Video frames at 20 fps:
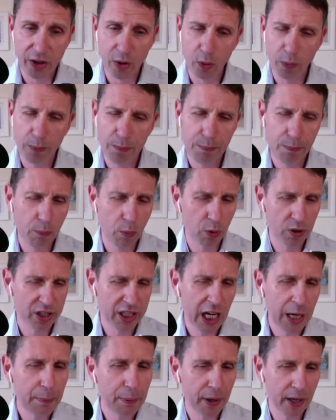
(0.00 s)
that will, will
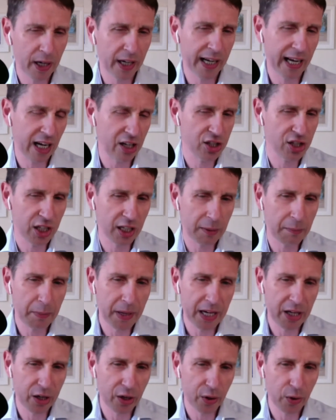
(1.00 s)
typically actually
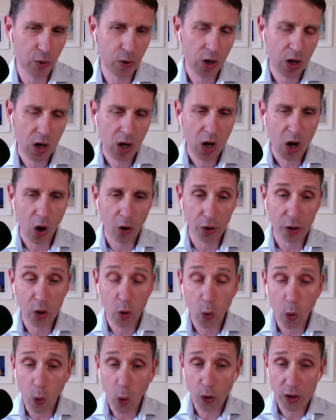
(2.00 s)
meet you on a
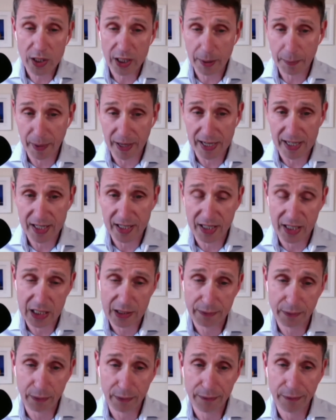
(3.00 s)
quarterly basis
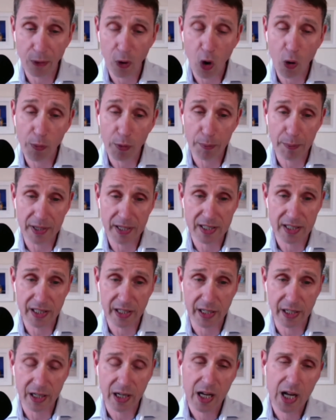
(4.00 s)
for a formal
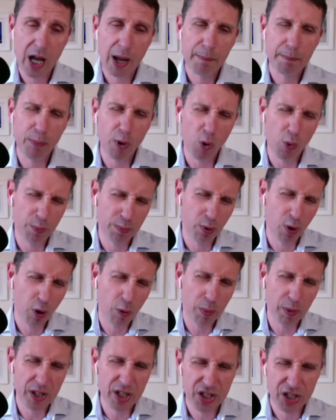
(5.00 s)
meeting, but will
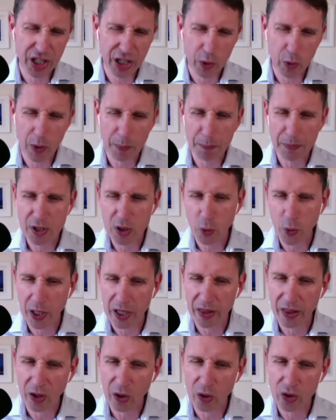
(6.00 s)
probably see you in
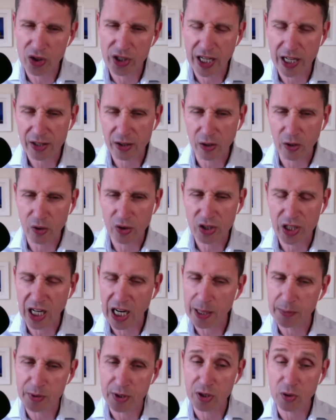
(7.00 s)
between those those
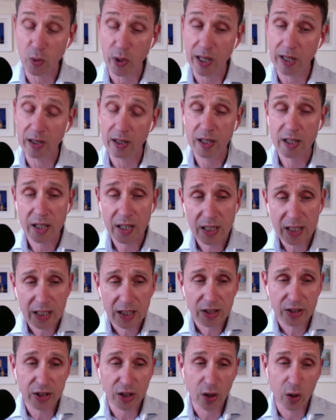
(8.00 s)
times as well.
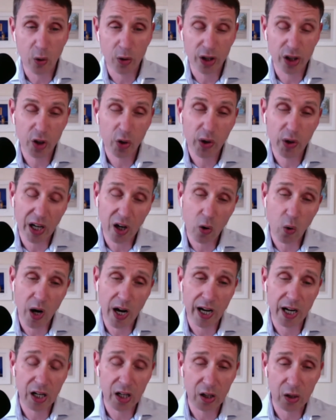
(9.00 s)
So you do get
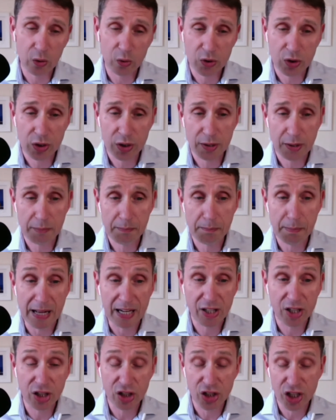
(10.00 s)
quite close
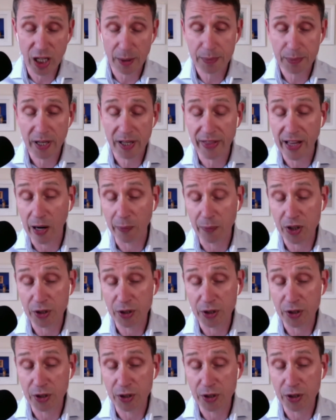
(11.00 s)
mentorship in that